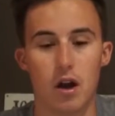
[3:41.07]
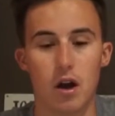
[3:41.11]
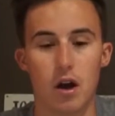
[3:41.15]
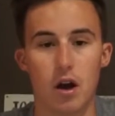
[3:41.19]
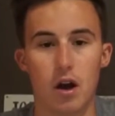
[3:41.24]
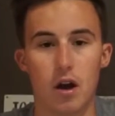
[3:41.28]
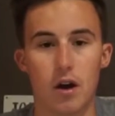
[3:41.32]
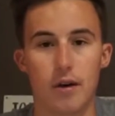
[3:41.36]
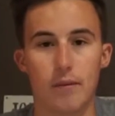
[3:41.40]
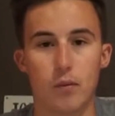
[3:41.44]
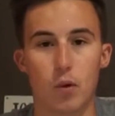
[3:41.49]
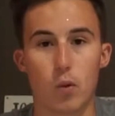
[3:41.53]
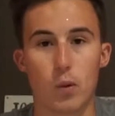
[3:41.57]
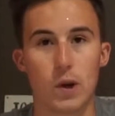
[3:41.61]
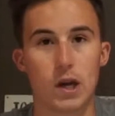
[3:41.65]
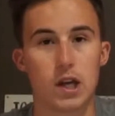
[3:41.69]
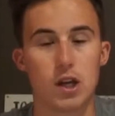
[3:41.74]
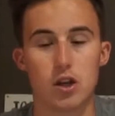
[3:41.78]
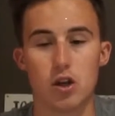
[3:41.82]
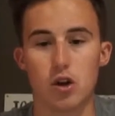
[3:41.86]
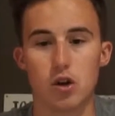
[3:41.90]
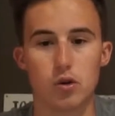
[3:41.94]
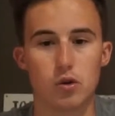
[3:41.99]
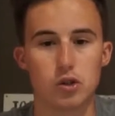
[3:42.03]
Or we
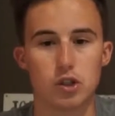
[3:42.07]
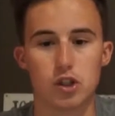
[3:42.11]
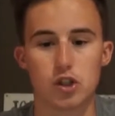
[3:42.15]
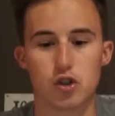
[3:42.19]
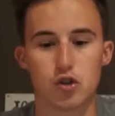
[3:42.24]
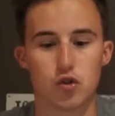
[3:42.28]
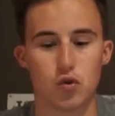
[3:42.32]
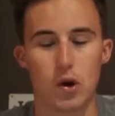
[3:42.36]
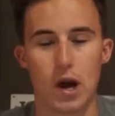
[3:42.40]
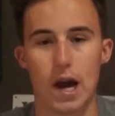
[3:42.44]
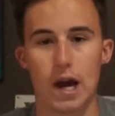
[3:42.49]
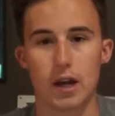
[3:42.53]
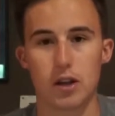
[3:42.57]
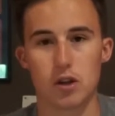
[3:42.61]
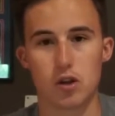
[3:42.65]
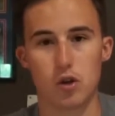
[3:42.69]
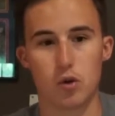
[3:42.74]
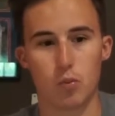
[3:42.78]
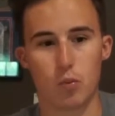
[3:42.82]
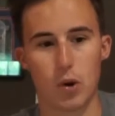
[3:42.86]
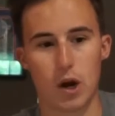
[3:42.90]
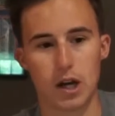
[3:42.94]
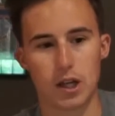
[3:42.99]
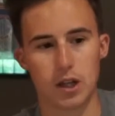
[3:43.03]
can, just drag,
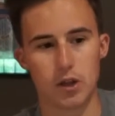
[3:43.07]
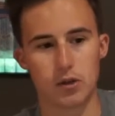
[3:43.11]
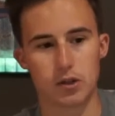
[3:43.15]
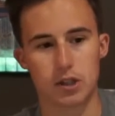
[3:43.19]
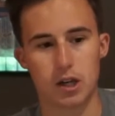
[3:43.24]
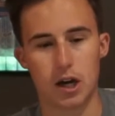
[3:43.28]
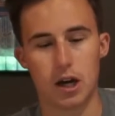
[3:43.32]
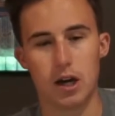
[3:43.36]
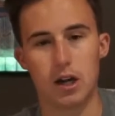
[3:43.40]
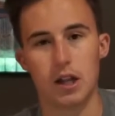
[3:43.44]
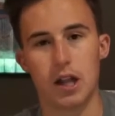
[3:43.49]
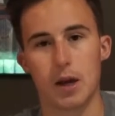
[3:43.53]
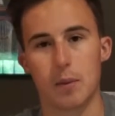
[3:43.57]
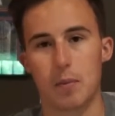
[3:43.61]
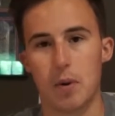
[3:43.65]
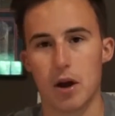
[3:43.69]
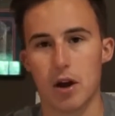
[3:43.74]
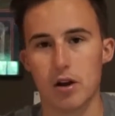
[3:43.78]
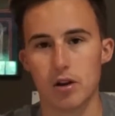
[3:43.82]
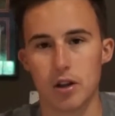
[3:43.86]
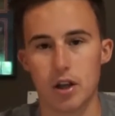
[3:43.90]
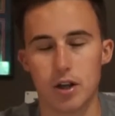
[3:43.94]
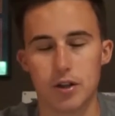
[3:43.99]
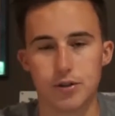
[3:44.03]
bring those kind of like
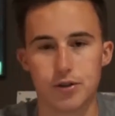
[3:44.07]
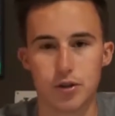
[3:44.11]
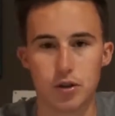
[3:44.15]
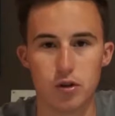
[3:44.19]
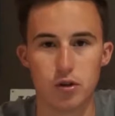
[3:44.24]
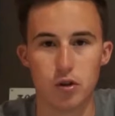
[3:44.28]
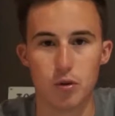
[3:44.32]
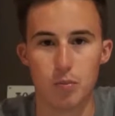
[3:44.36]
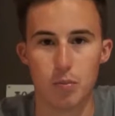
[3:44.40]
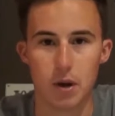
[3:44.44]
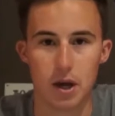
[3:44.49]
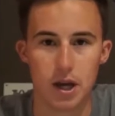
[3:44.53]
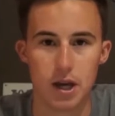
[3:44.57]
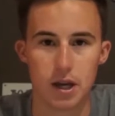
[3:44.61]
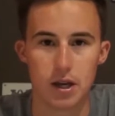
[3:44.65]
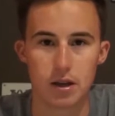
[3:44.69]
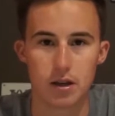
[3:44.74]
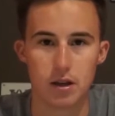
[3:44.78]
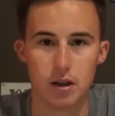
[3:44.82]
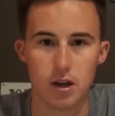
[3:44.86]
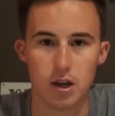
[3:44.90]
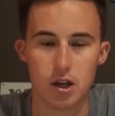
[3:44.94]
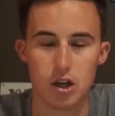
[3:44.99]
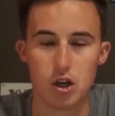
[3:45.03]
parallel to the
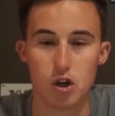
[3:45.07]
bank,